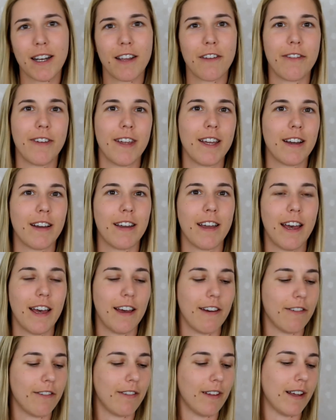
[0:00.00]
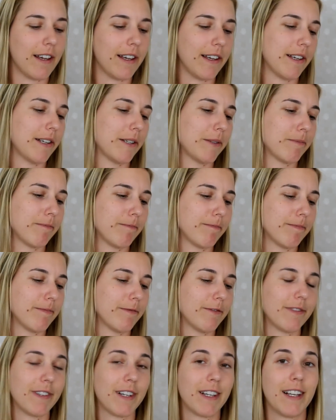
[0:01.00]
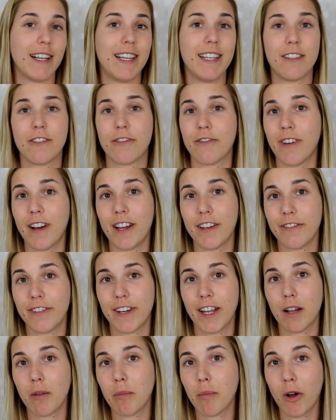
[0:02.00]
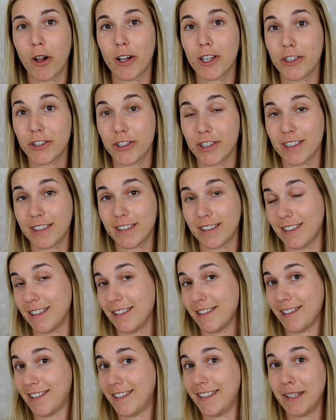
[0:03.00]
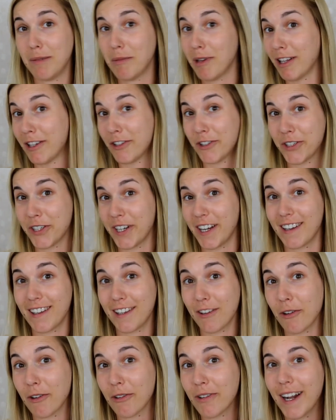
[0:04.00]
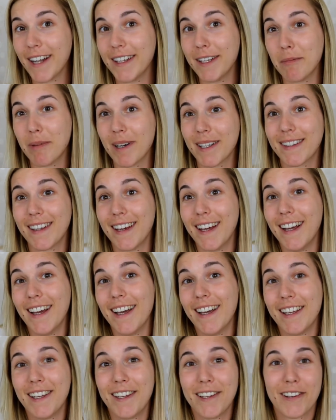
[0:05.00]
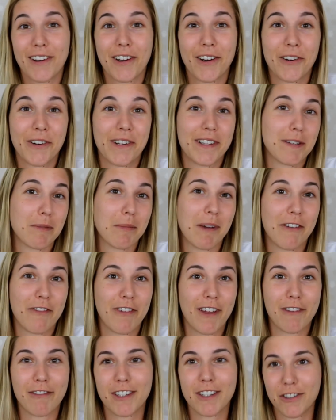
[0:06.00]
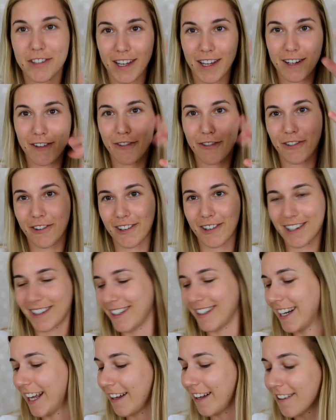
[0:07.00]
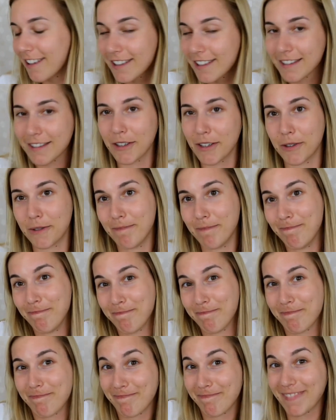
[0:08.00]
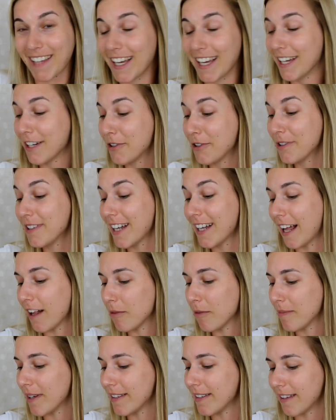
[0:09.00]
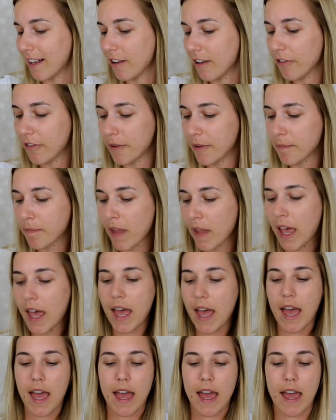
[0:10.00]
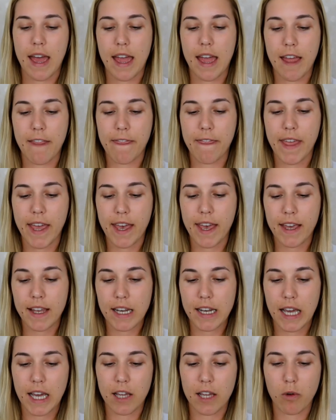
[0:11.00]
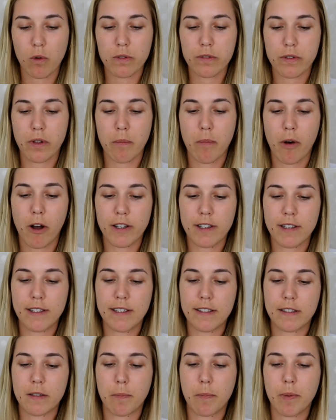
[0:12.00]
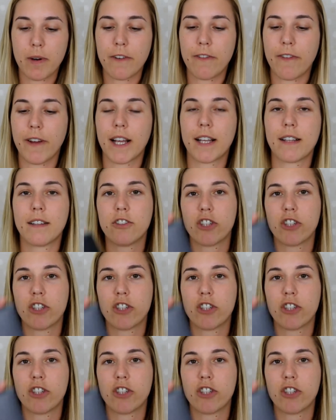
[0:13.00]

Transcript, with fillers: I think I have like at least five nail polishes in similar shade already, but you know, it's my favorite shade for nails, so couldn't help myself. And then I also bought this Perfect